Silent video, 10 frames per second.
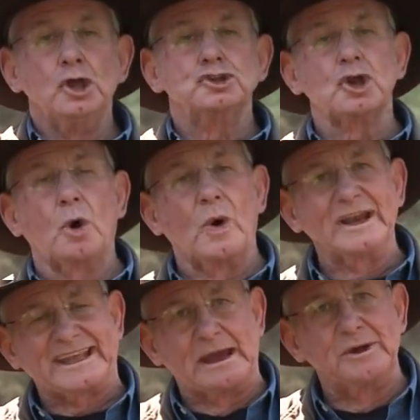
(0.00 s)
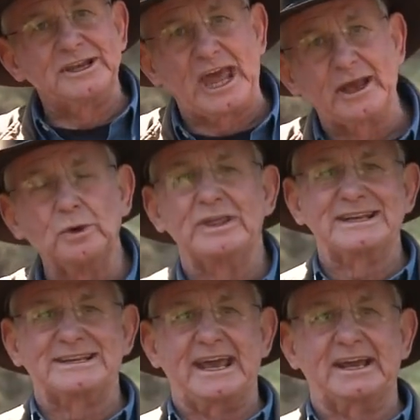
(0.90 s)
So, what can we take with
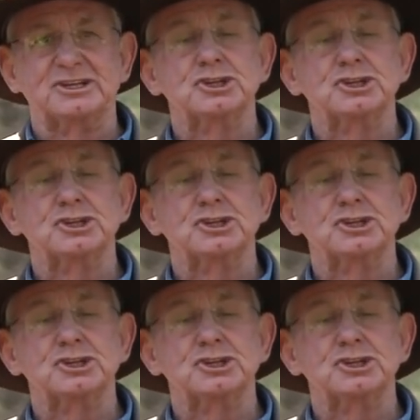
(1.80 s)
us, Angus?